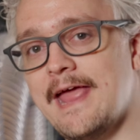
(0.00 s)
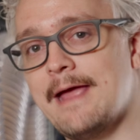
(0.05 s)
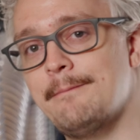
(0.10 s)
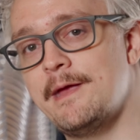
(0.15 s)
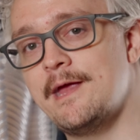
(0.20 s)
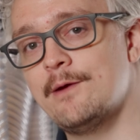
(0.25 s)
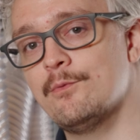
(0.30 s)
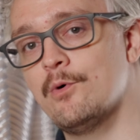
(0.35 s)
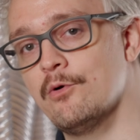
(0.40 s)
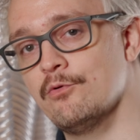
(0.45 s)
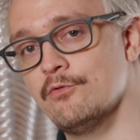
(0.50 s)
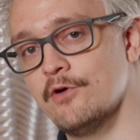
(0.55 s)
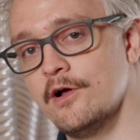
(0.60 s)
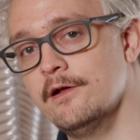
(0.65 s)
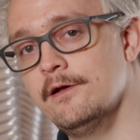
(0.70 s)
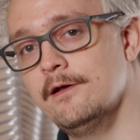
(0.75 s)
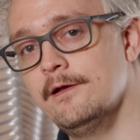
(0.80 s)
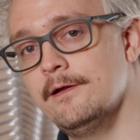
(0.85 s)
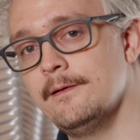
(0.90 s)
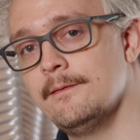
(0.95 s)
M8 will
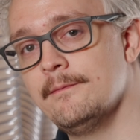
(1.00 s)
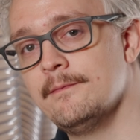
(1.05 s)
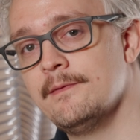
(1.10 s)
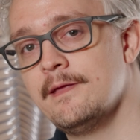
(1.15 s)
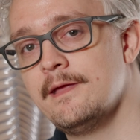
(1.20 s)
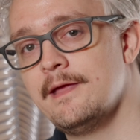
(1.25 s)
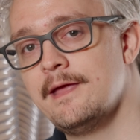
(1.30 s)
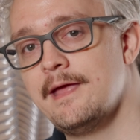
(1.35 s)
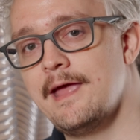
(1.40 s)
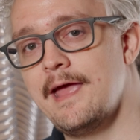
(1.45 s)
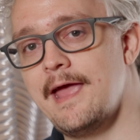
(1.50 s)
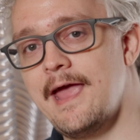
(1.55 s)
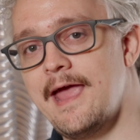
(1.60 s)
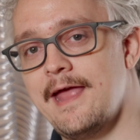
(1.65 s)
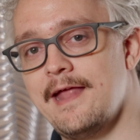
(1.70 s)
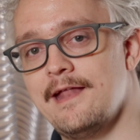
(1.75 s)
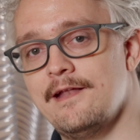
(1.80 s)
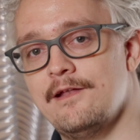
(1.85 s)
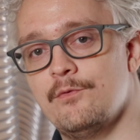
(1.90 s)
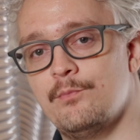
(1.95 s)
run
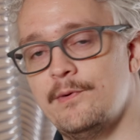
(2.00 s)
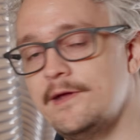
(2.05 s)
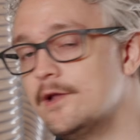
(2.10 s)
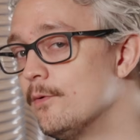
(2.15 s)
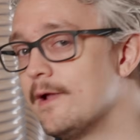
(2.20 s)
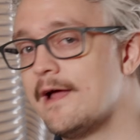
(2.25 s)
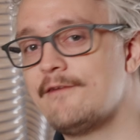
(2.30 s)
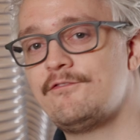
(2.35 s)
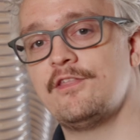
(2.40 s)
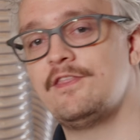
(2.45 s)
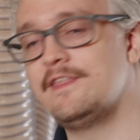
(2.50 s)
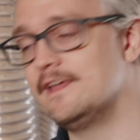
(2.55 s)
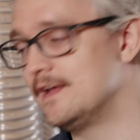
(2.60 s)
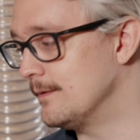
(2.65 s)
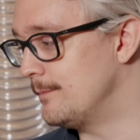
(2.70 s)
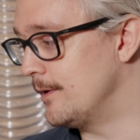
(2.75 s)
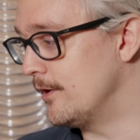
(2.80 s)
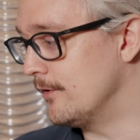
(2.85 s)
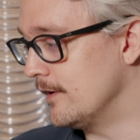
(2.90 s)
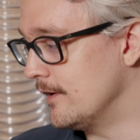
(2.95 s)
and we don't have to think
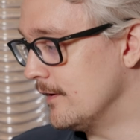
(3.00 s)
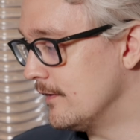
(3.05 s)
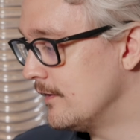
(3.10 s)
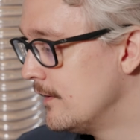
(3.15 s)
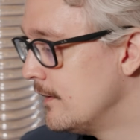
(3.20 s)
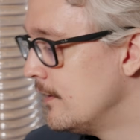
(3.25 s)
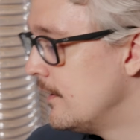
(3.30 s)
about it.